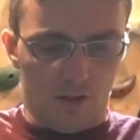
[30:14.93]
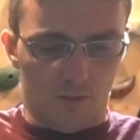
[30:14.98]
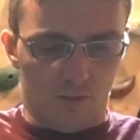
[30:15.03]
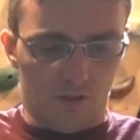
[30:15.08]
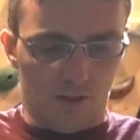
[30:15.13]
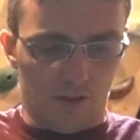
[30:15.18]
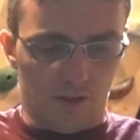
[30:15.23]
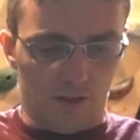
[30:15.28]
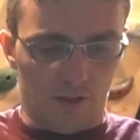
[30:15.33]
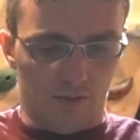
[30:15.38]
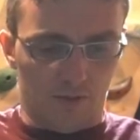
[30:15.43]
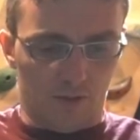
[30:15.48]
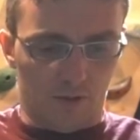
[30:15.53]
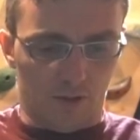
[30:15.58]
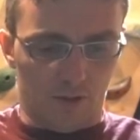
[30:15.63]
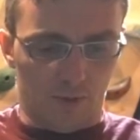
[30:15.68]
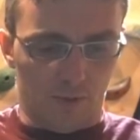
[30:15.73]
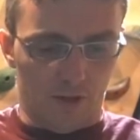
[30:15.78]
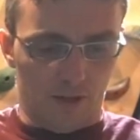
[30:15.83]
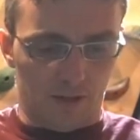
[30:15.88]
Take the
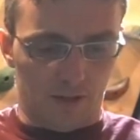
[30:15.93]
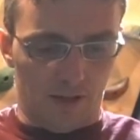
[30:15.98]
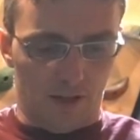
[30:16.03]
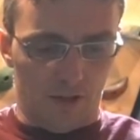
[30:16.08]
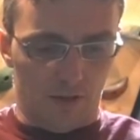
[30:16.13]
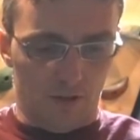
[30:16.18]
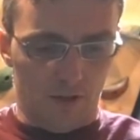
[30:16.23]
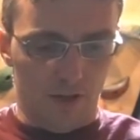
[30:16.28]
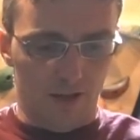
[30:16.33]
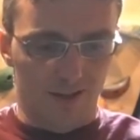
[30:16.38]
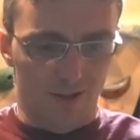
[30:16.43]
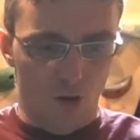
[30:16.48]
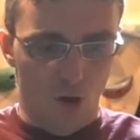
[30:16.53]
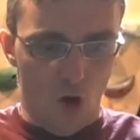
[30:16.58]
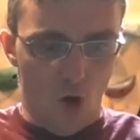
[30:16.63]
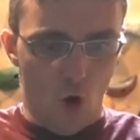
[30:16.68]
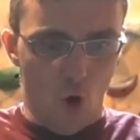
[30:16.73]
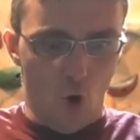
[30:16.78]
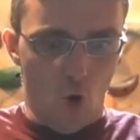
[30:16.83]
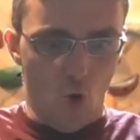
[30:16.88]
difficulty back down.
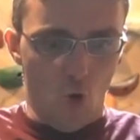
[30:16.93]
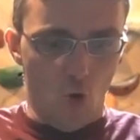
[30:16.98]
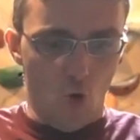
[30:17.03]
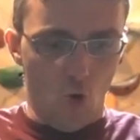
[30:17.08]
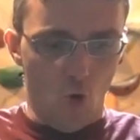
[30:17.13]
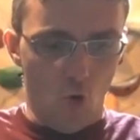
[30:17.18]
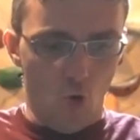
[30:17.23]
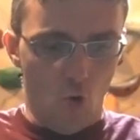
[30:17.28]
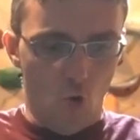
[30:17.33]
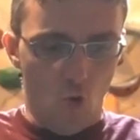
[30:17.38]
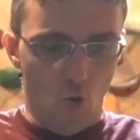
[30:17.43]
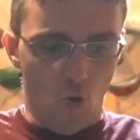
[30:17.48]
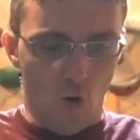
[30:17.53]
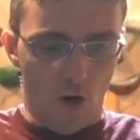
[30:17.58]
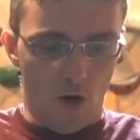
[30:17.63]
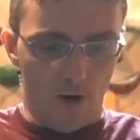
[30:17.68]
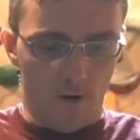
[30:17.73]
Woo.